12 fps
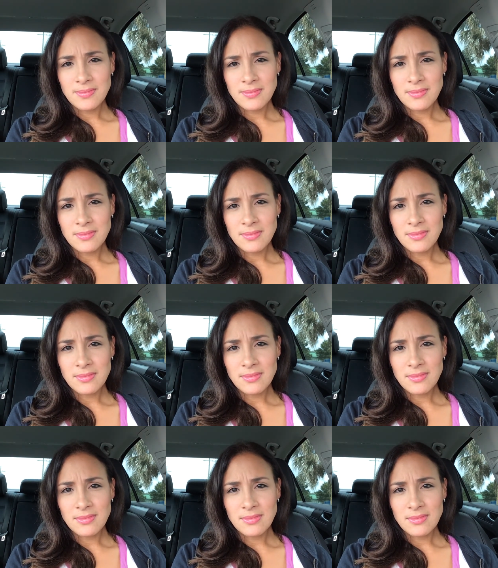
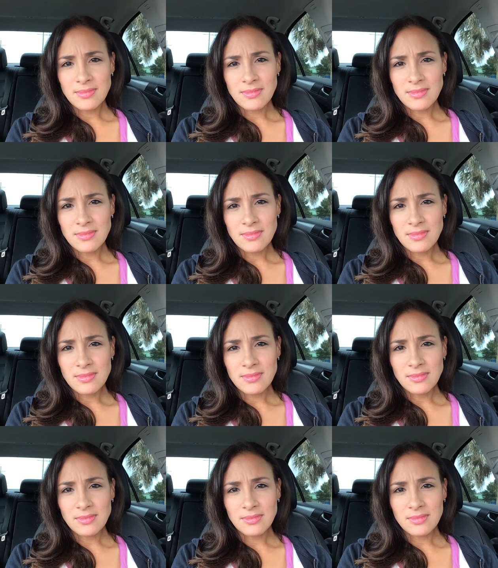
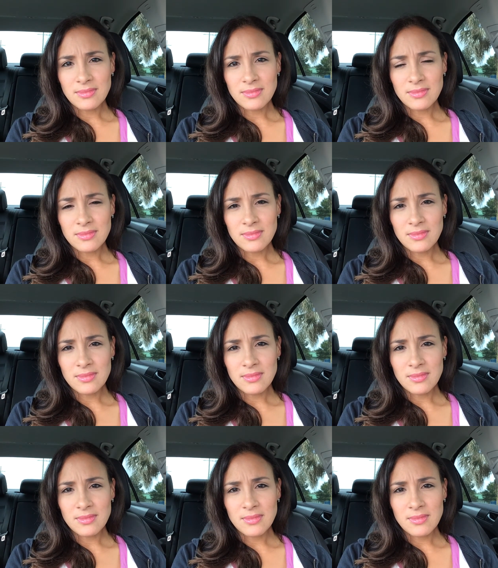
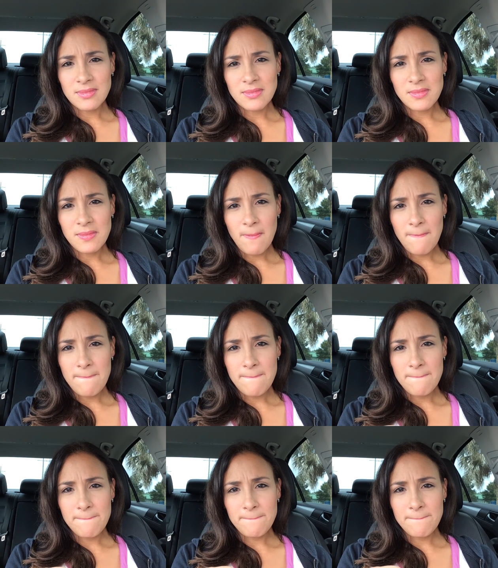
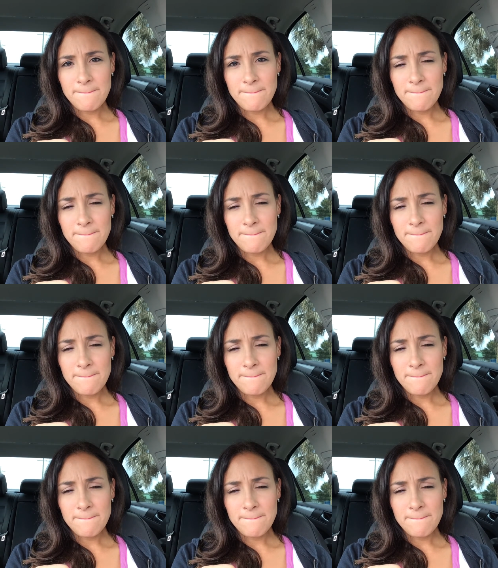(silence)